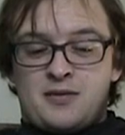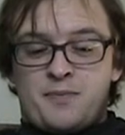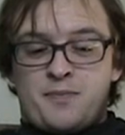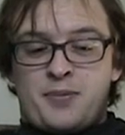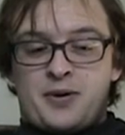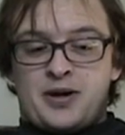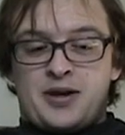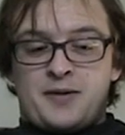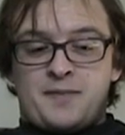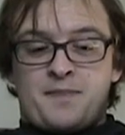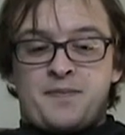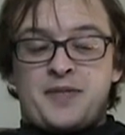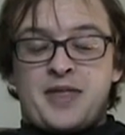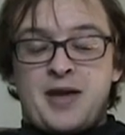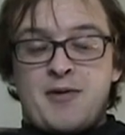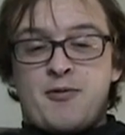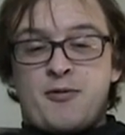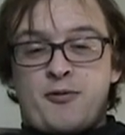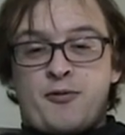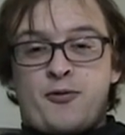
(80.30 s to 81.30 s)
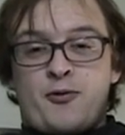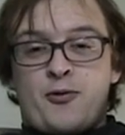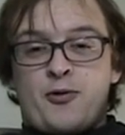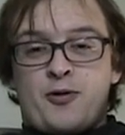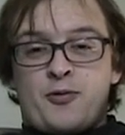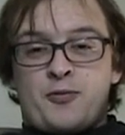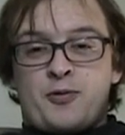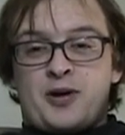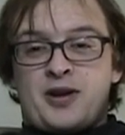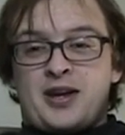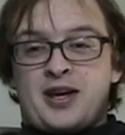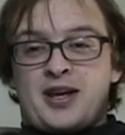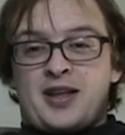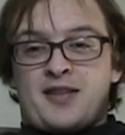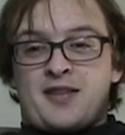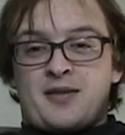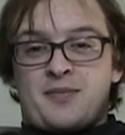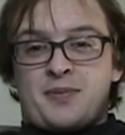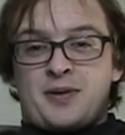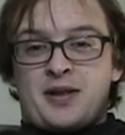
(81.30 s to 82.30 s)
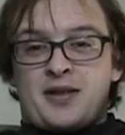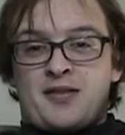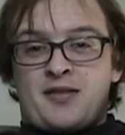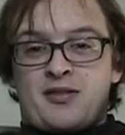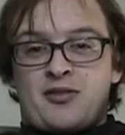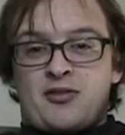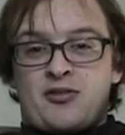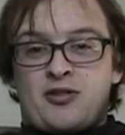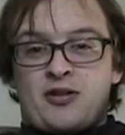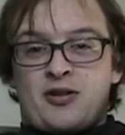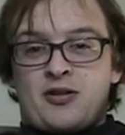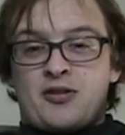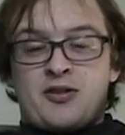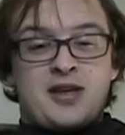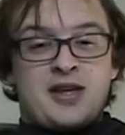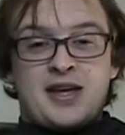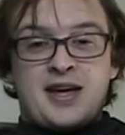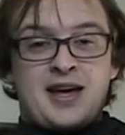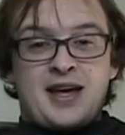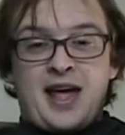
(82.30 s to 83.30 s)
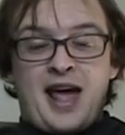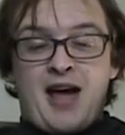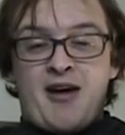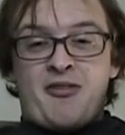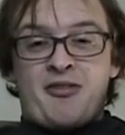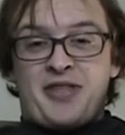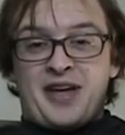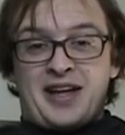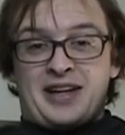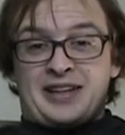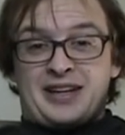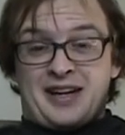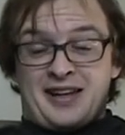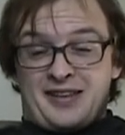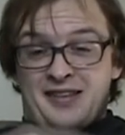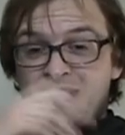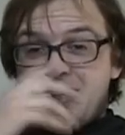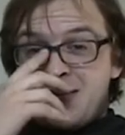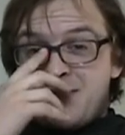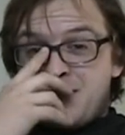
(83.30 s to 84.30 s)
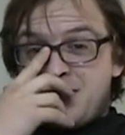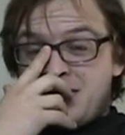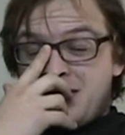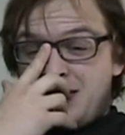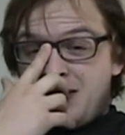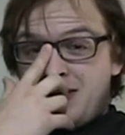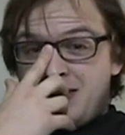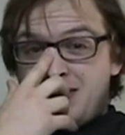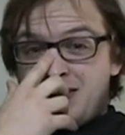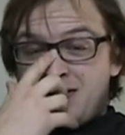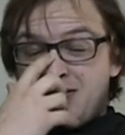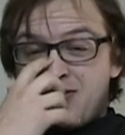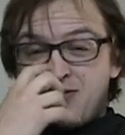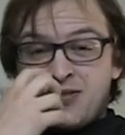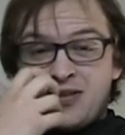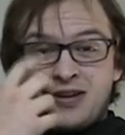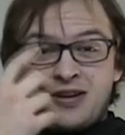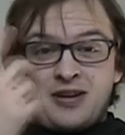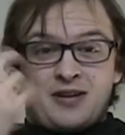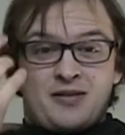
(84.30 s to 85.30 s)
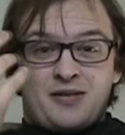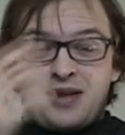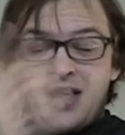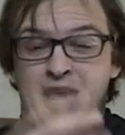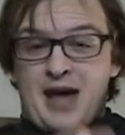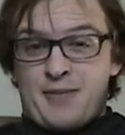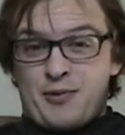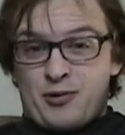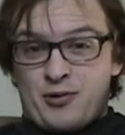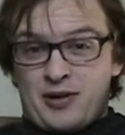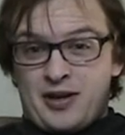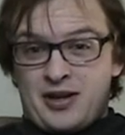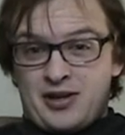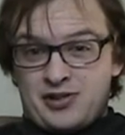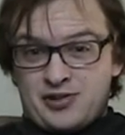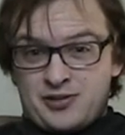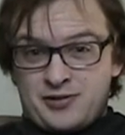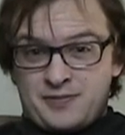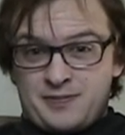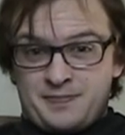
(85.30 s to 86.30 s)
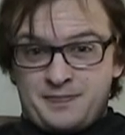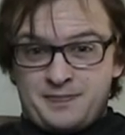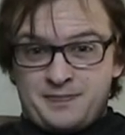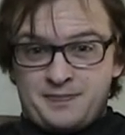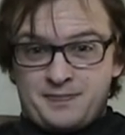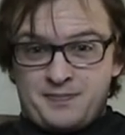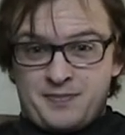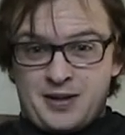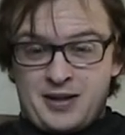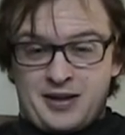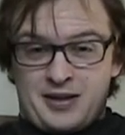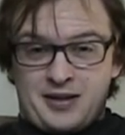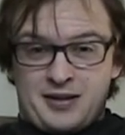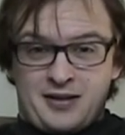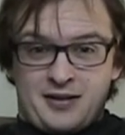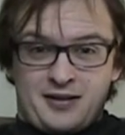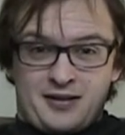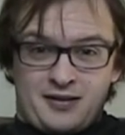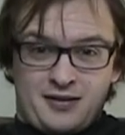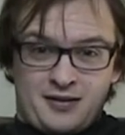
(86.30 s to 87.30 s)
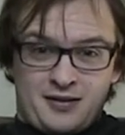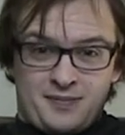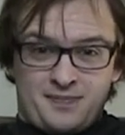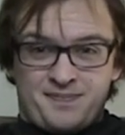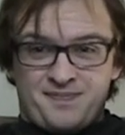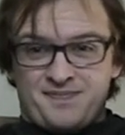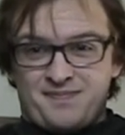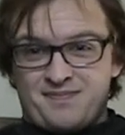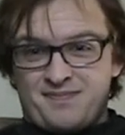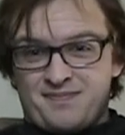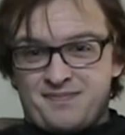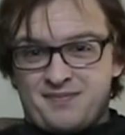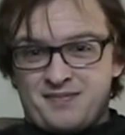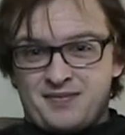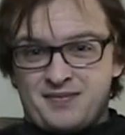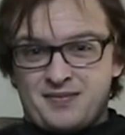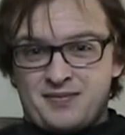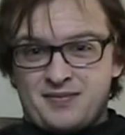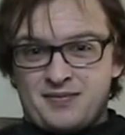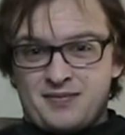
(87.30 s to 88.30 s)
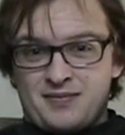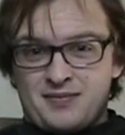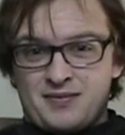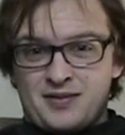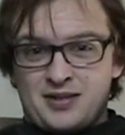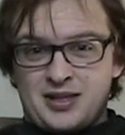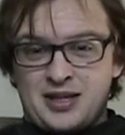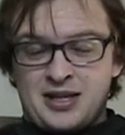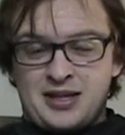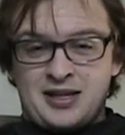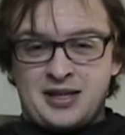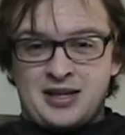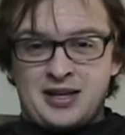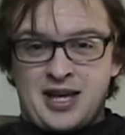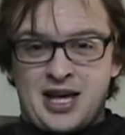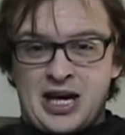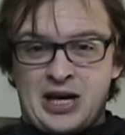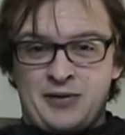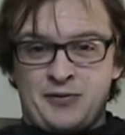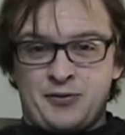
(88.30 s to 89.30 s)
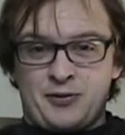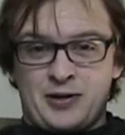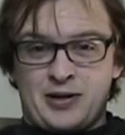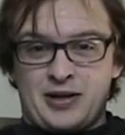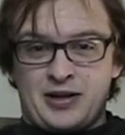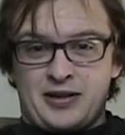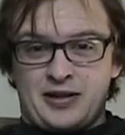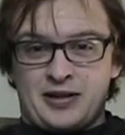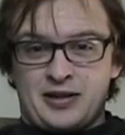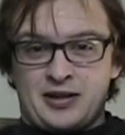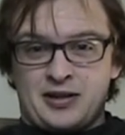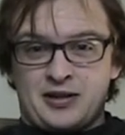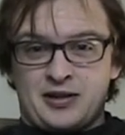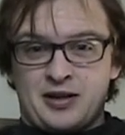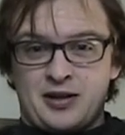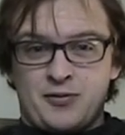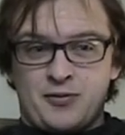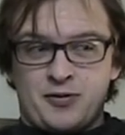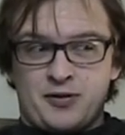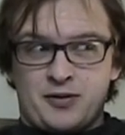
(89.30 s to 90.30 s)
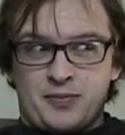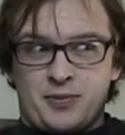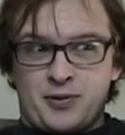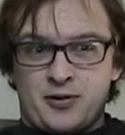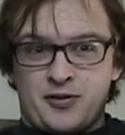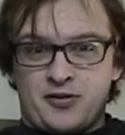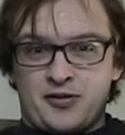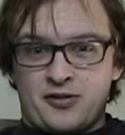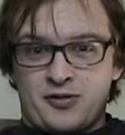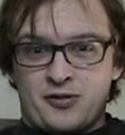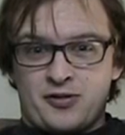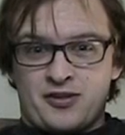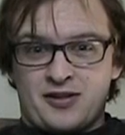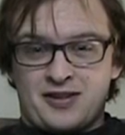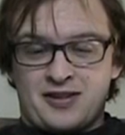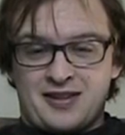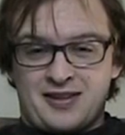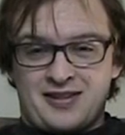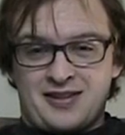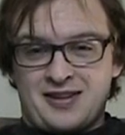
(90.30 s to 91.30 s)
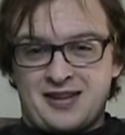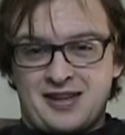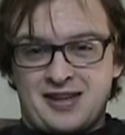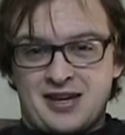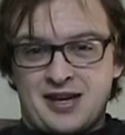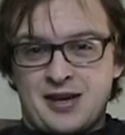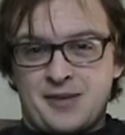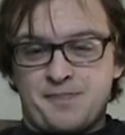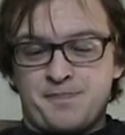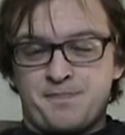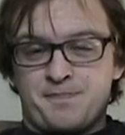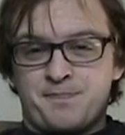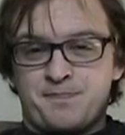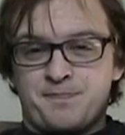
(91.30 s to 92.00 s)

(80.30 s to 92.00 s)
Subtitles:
But they were 4-1 against the Pens this year. You can't count that last game as anything other than an aberration because it didn't count for anything. It was a personal statistic game.